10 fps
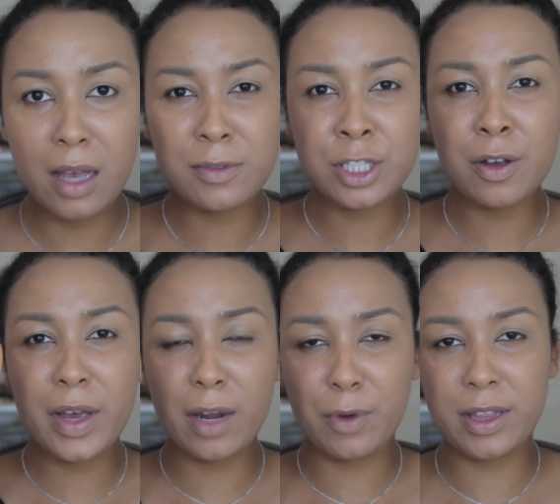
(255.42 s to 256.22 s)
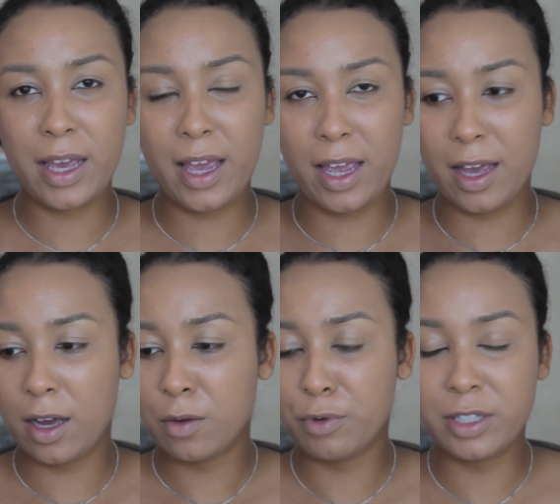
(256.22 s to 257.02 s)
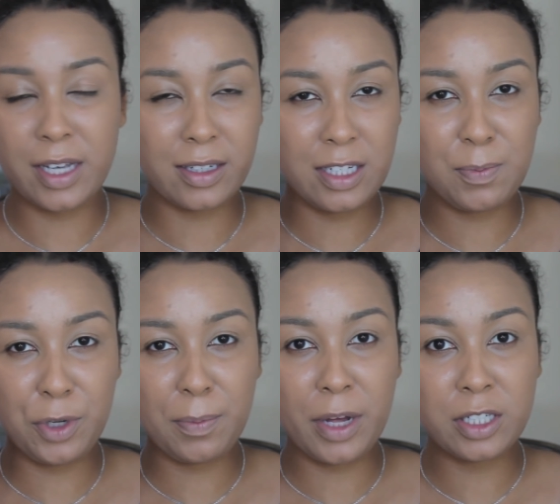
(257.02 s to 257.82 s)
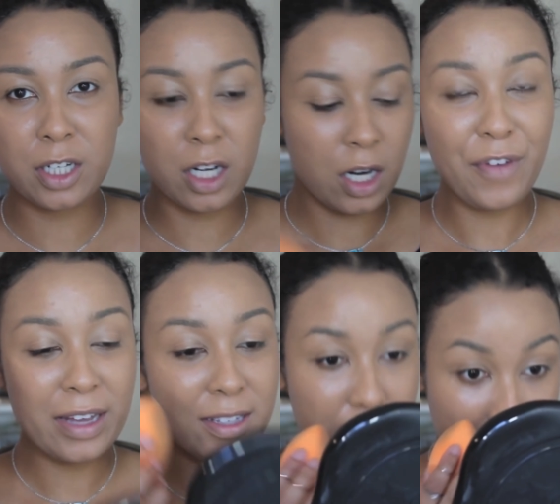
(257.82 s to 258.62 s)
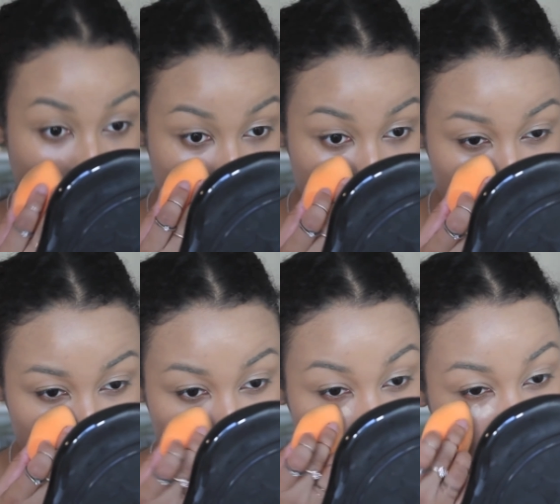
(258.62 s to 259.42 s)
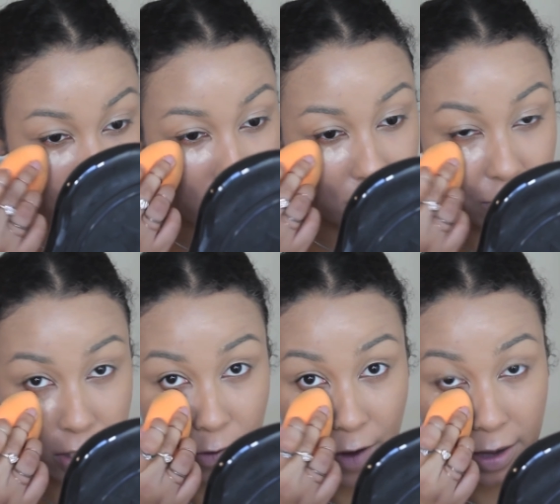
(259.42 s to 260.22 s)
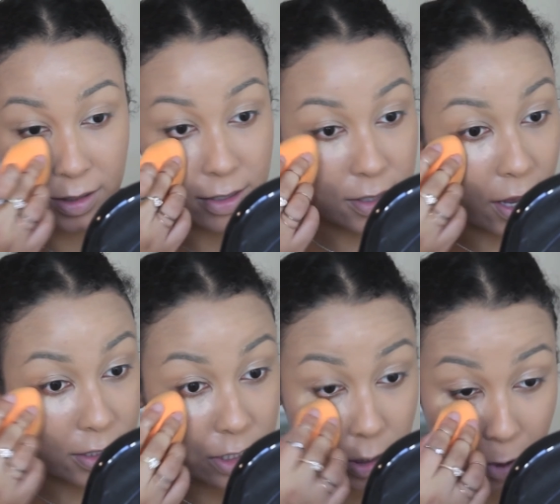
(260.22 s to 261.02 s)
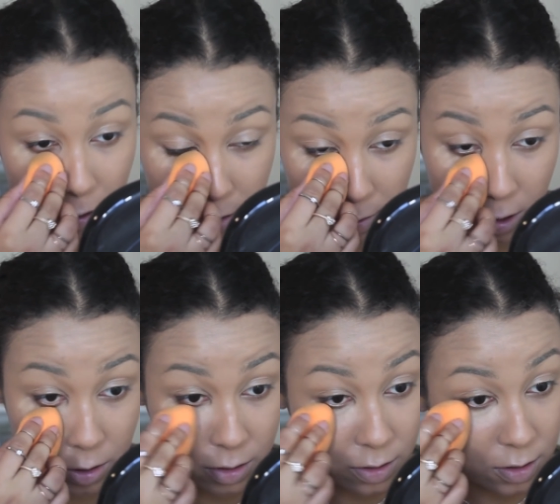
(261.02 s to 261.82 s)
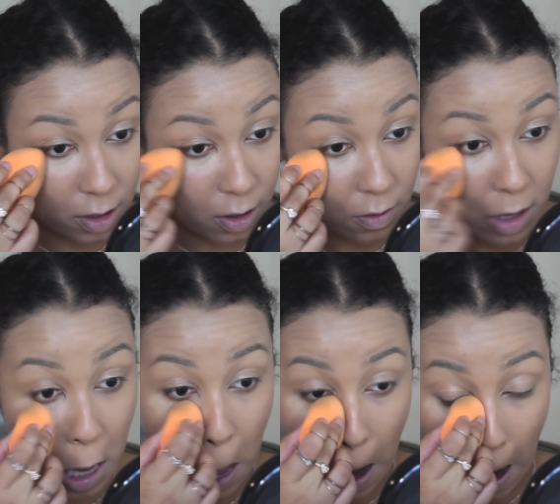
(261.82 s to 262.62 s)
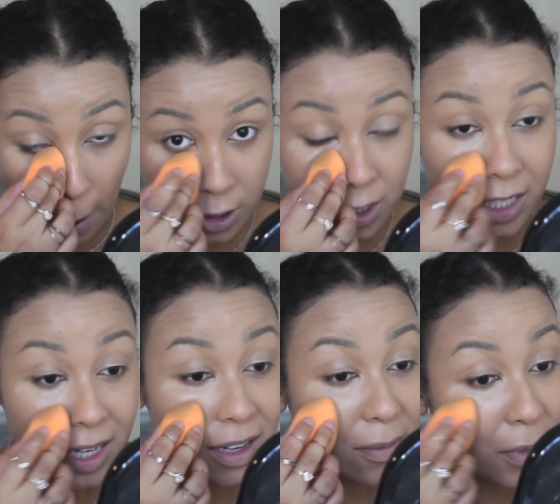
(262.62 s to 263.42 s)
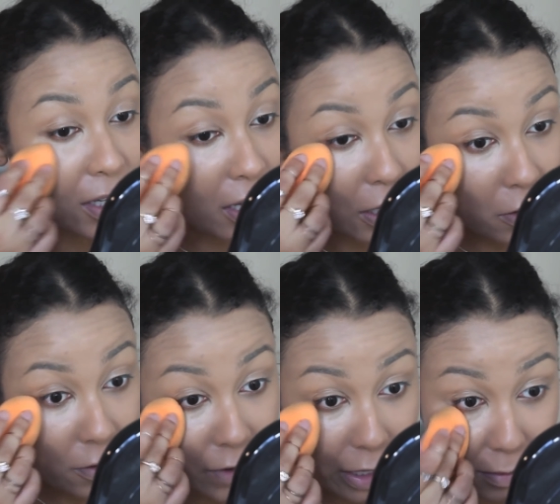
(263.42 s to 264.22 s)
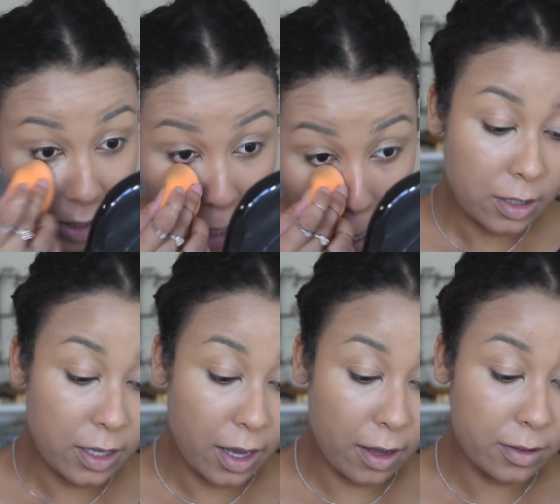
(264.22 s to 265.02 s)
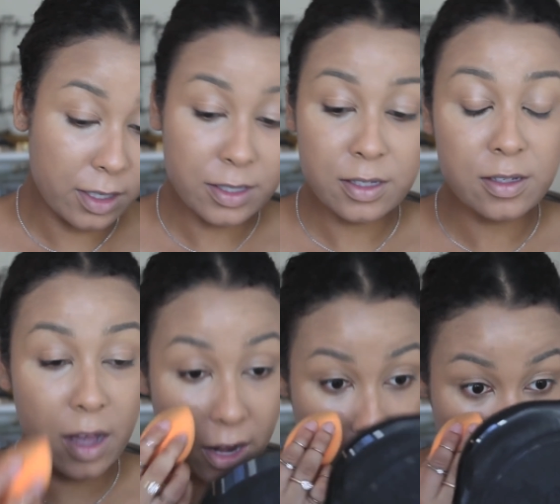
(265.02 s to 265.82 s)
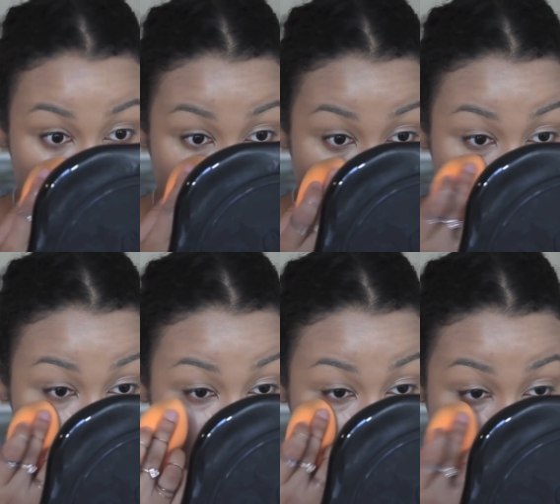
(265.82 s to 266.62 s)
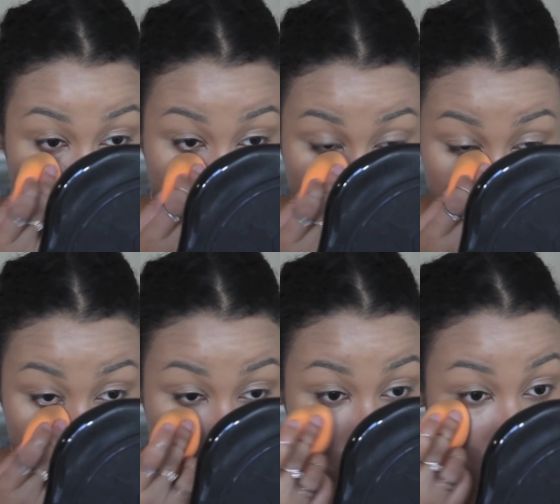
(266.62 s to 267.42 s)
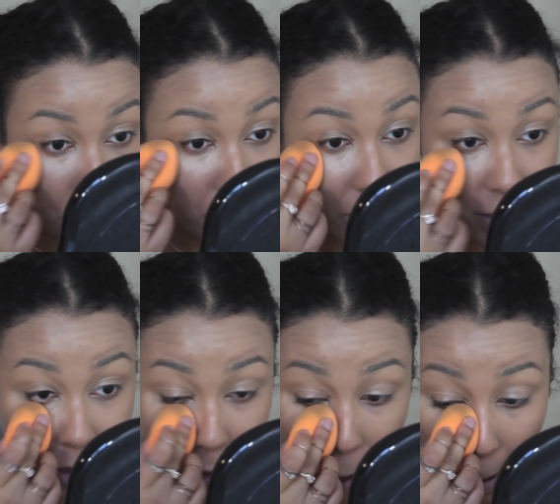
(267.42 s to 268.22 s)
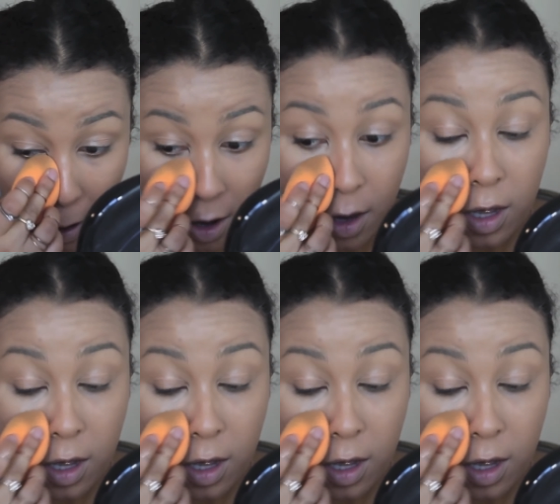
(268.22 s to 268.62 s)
I'm just gonna go in with a Real Techniques Beauty Blender. Find these sometimes, or I think you can usually find these at TJ Maxx and Marshalls, so cheating, but you can find them there. Yeah, this does not have like the highest coverage. It's pretty thin